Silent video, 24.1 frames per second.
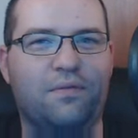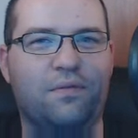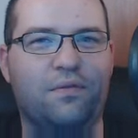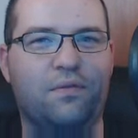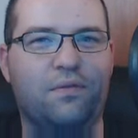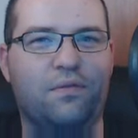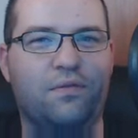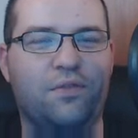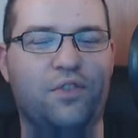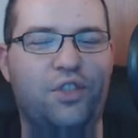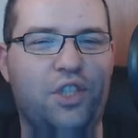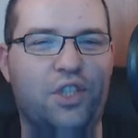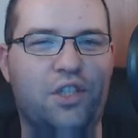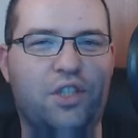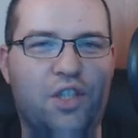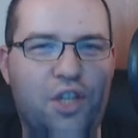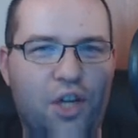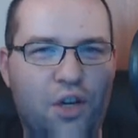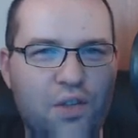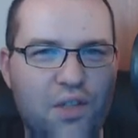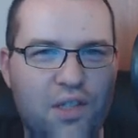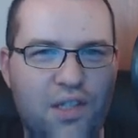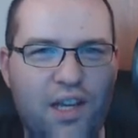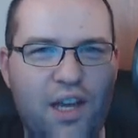Just go
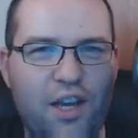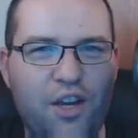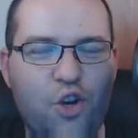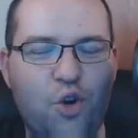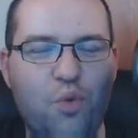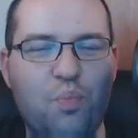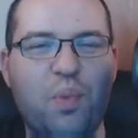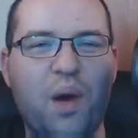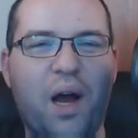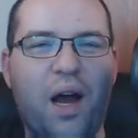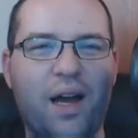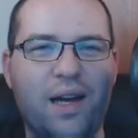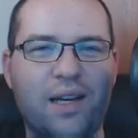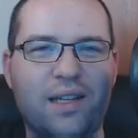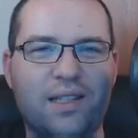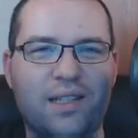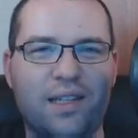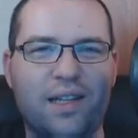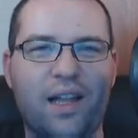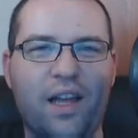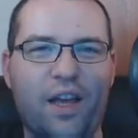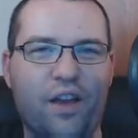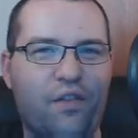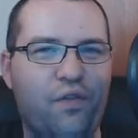set your buys at like